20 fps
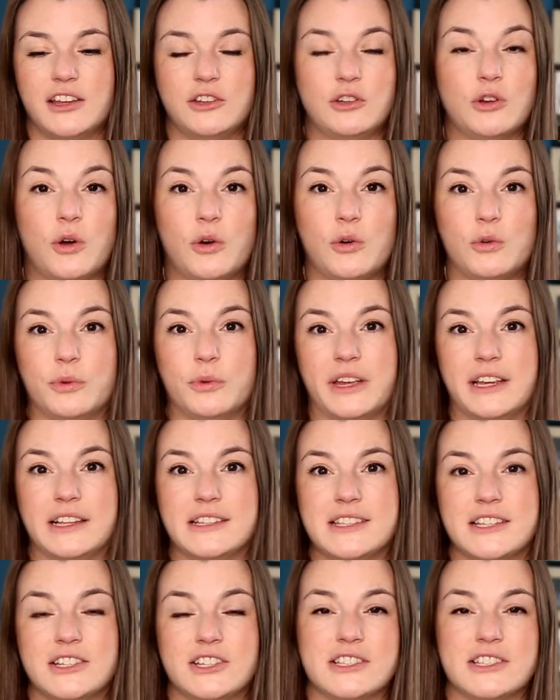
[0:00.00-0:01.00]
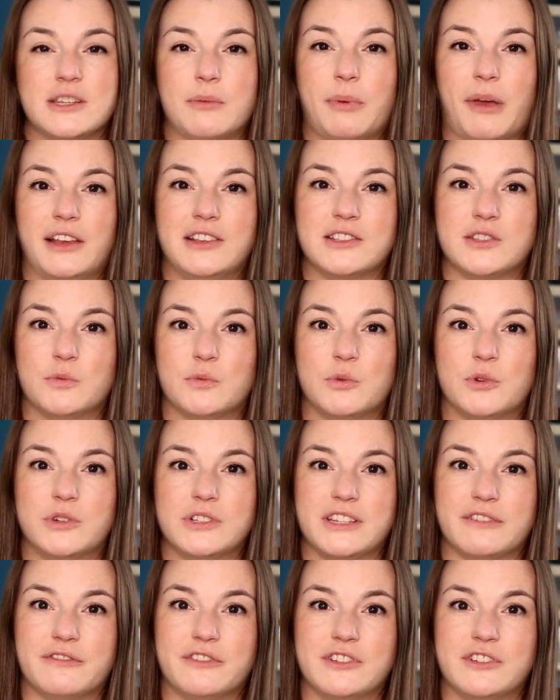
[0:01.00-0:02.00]
Not always, it just depends on
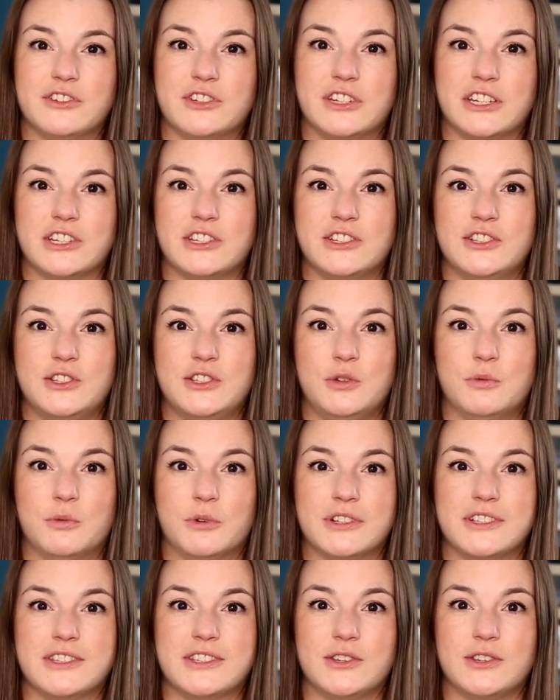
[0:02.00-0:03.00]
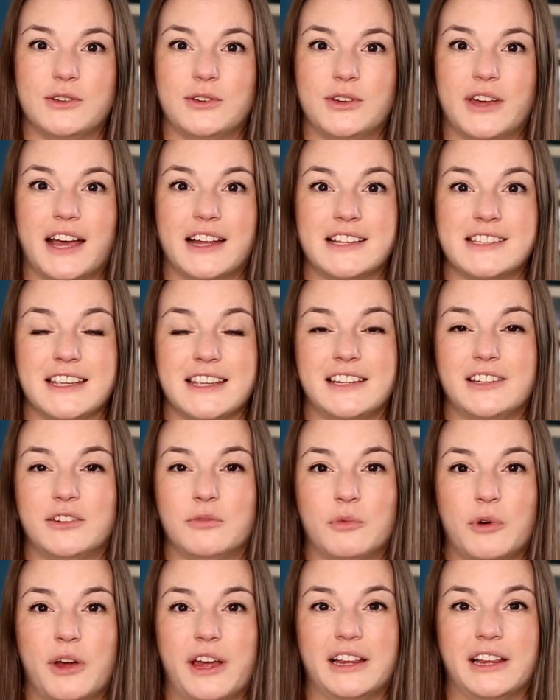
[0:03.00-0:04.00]
what different traditions you want to add in
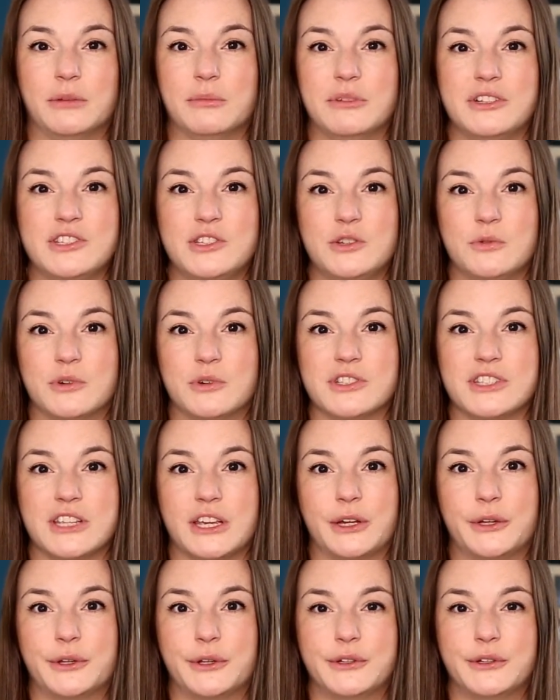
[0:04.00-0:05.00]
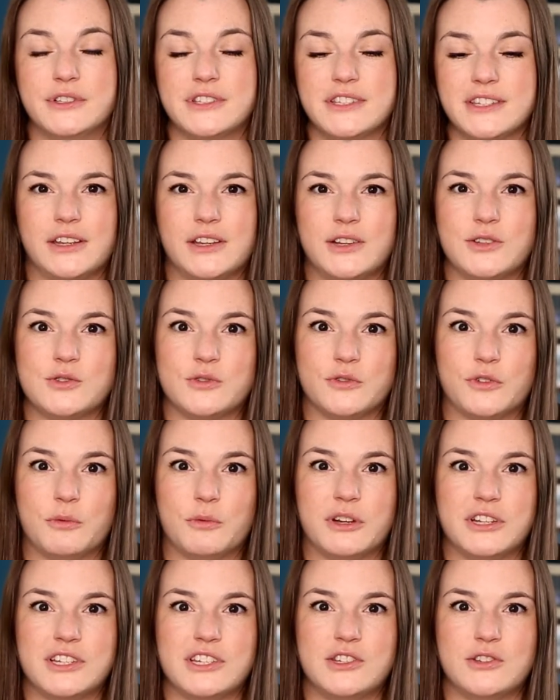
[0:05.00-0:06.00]
and what elements you want to include. So if you
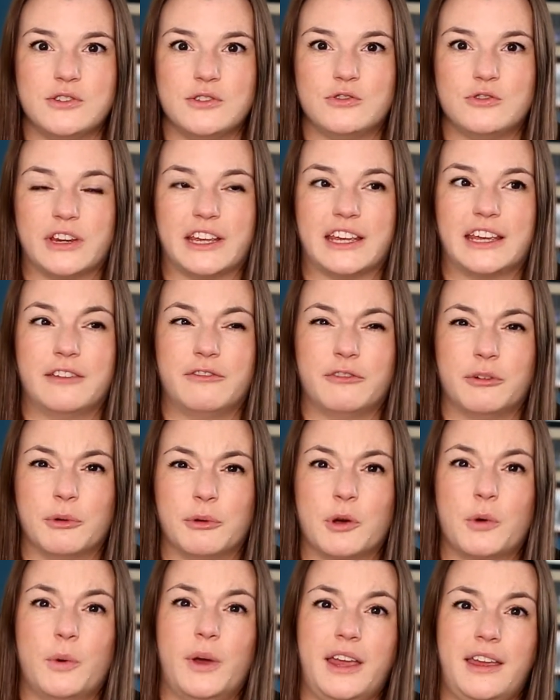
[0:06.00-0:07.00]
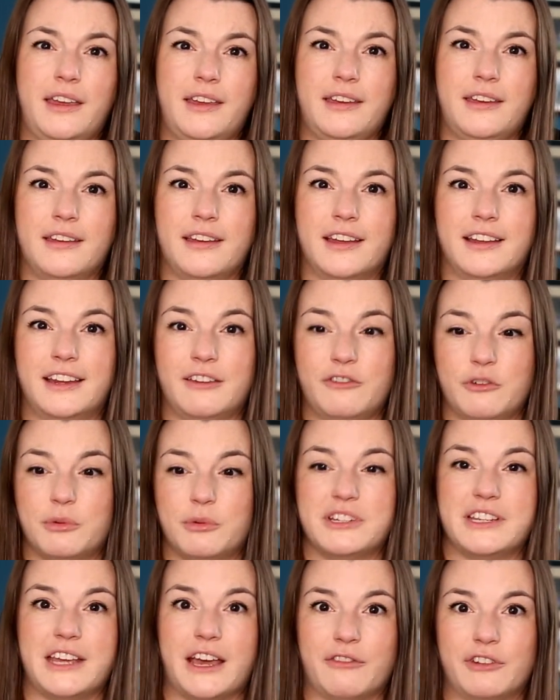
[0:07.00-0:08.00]
wanted to do drinking from a quaich and
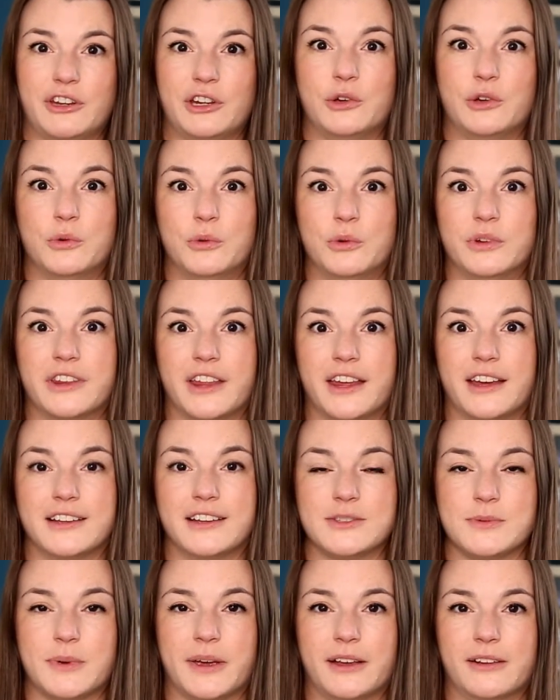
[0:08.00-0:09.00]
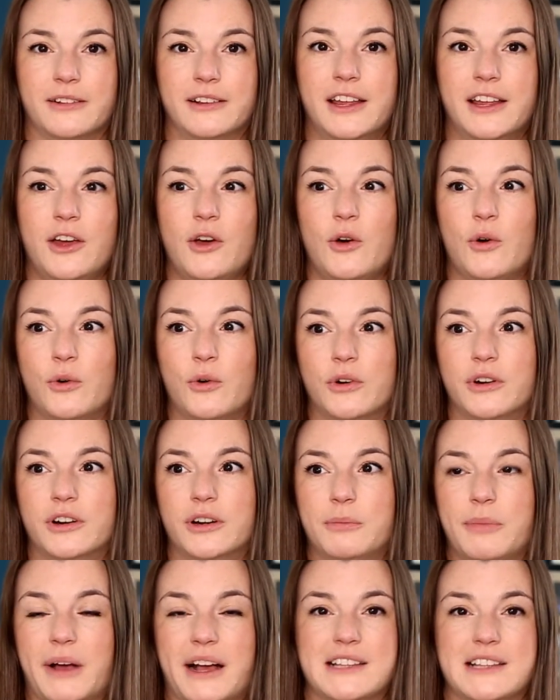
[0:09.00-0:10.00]
everybody having a go at that as well,
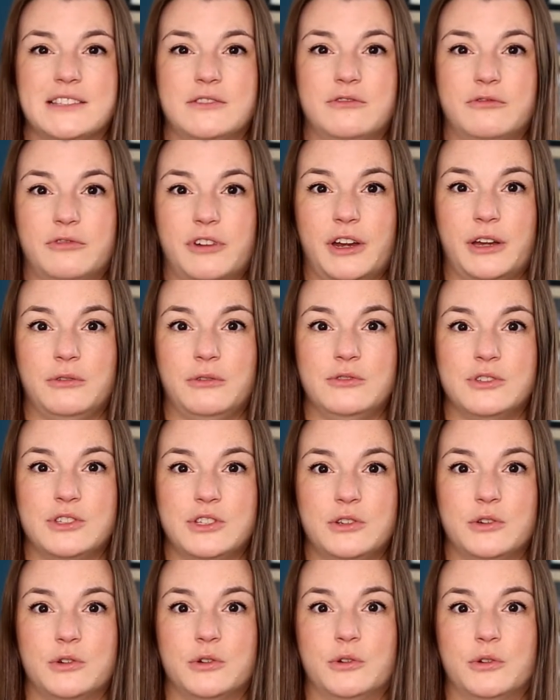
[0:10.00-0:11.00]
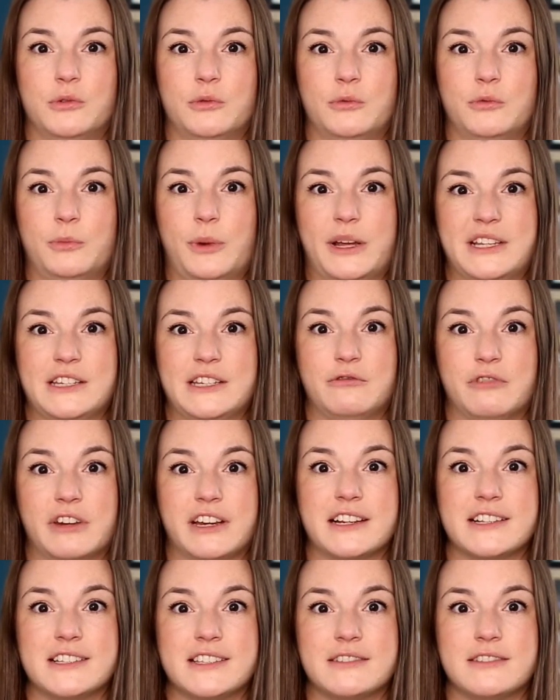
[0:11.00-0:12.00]
or passing round your wedding
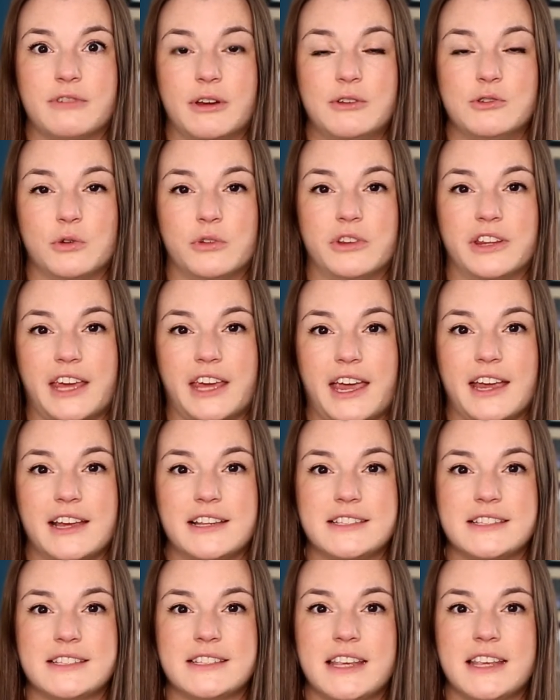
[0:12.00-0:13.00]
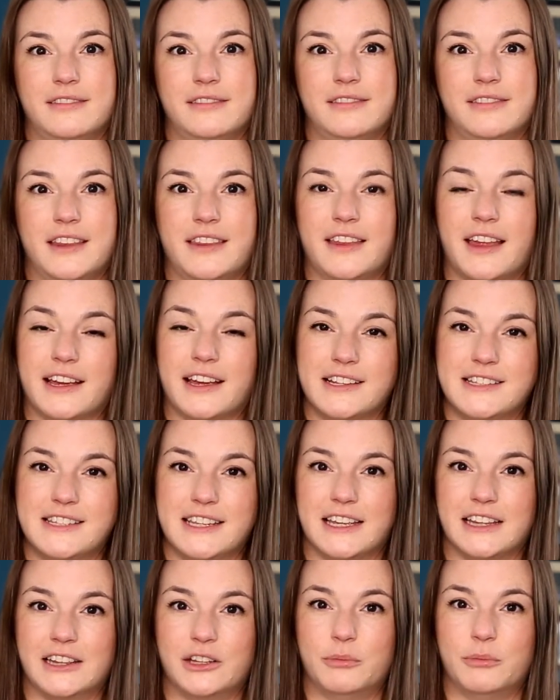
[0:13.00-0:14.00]
rings around all the guests, then that can
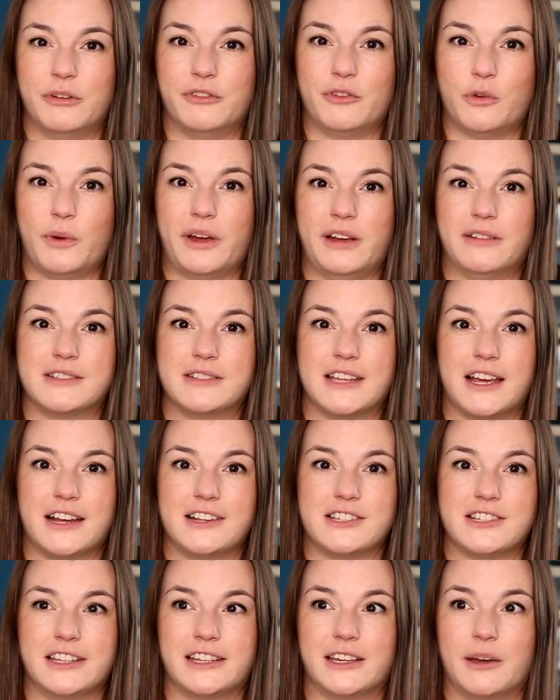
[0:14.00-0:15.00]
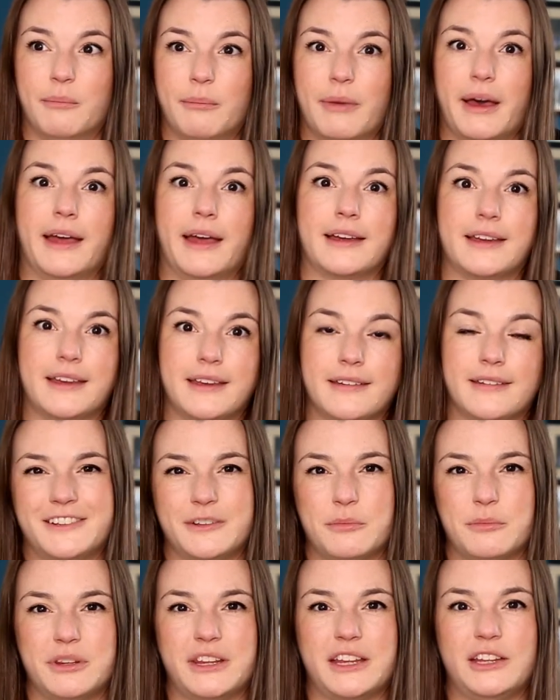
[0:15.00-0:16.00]
take a little bit of a while to actually come back.
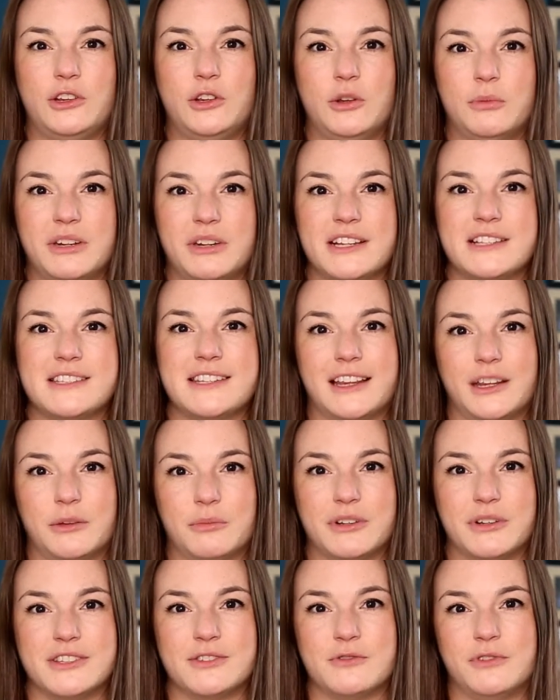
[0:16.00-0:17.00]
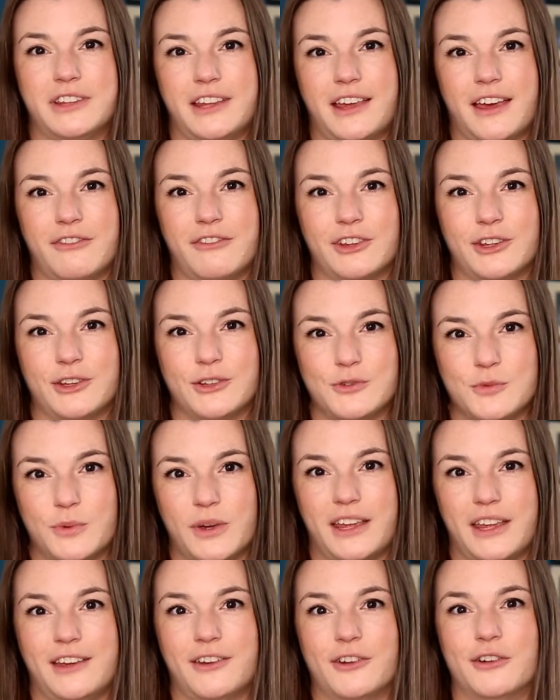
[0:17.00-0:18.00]
But then humanist celebrants really have a good
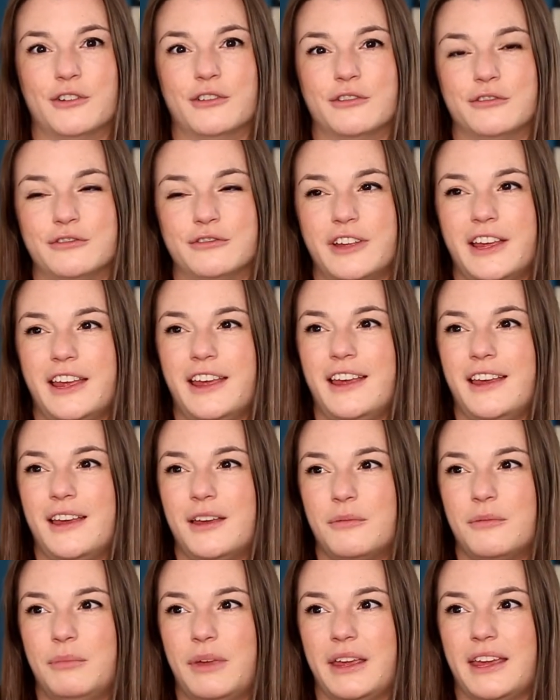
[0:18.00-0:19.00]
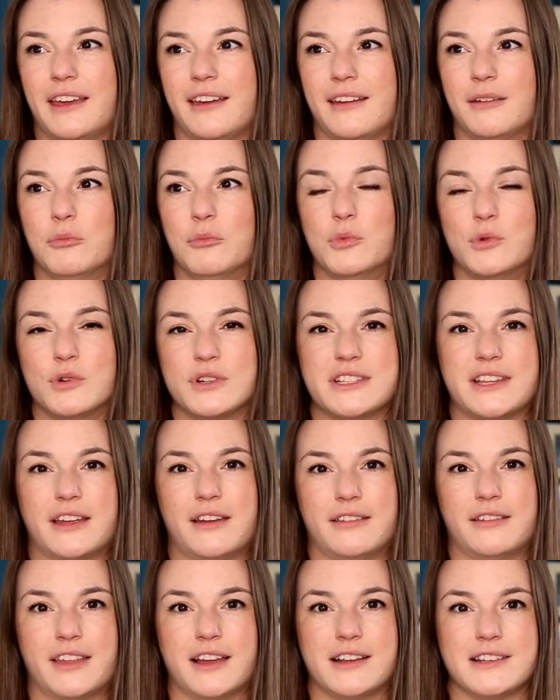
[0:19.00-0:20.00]
way of making most
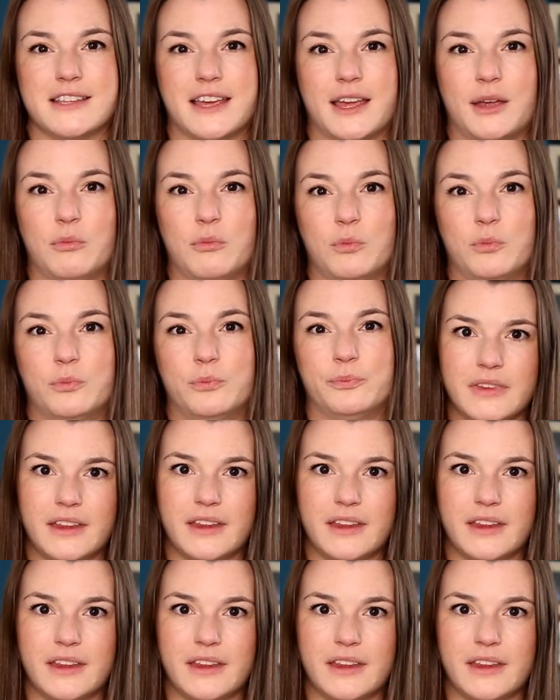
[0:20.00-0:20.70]
out of that time.